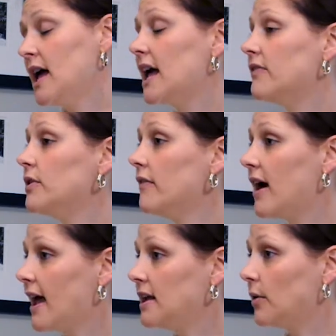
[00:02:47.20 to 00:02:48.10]
If you have
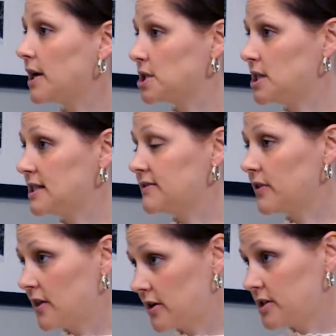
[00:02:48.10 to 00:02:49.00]
any questions for the
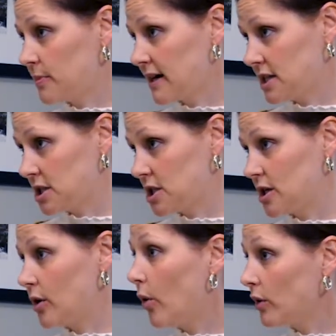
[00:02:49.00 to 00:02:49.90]
nurse practitioner
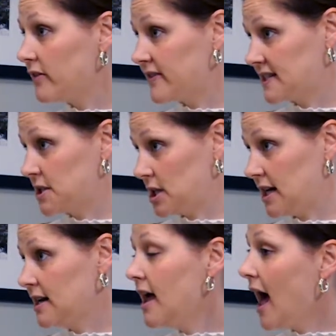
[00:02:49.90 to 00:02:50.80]
or the physician
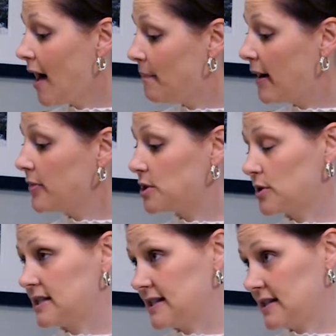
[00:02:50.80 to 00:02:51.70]
about the
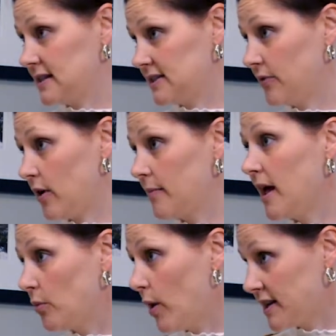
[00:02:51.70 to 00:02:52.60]
choices in this form and
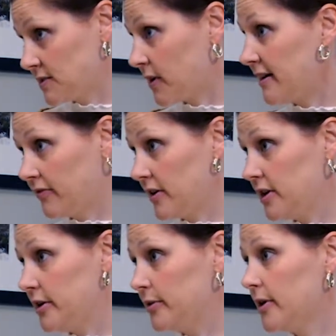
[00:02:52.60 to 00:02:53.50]
what is right for
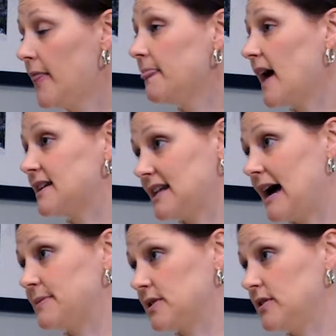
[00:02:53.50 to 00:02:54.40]
you, that is
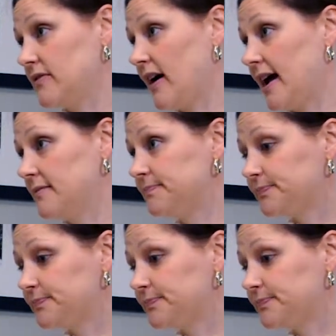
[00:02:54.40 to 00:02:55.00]
absolutely fine.